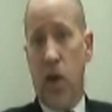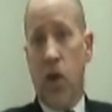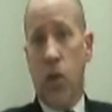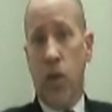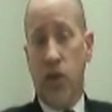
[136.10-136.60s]

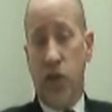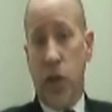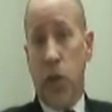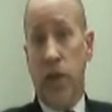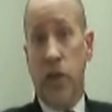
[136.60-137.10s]
We
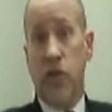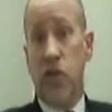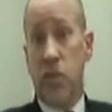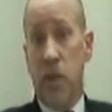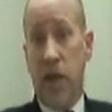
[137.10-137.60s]
generally use
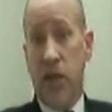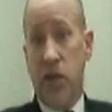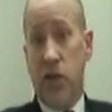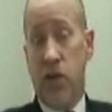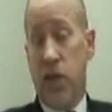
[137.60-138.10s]

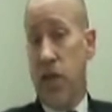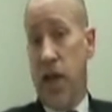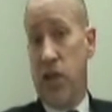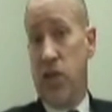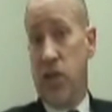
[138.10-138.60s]
spacers
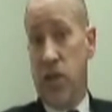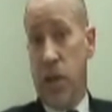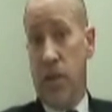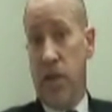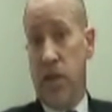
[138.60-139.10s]
attached to some of
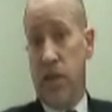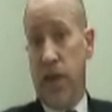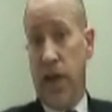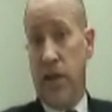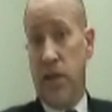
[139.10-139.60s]
these
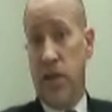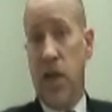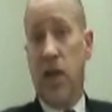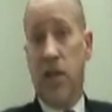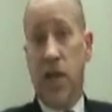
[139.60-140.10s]
devices
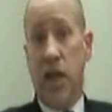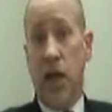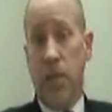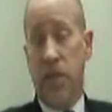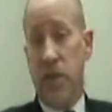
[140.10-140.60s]
to help
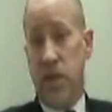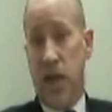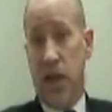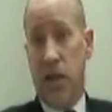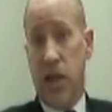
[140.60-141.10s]
this
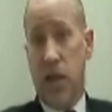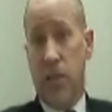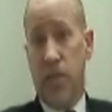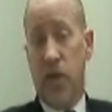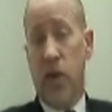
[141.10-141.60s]
technique,
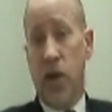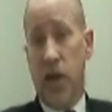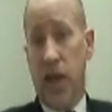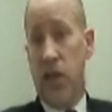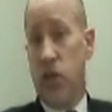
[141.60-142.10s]

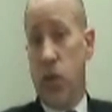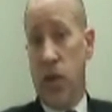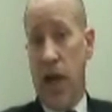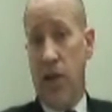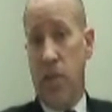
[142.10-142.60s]
again, to allow
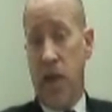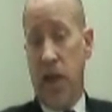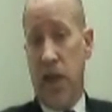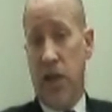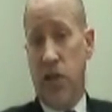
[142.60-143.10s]
the
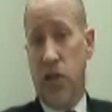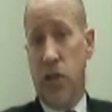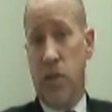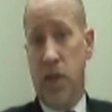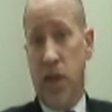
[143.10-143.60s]
medication to be
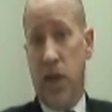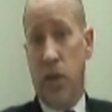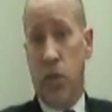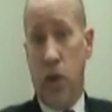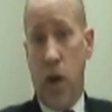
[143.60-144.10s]
inhaled
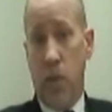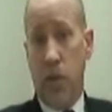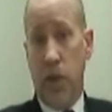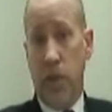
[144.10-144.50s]
properly.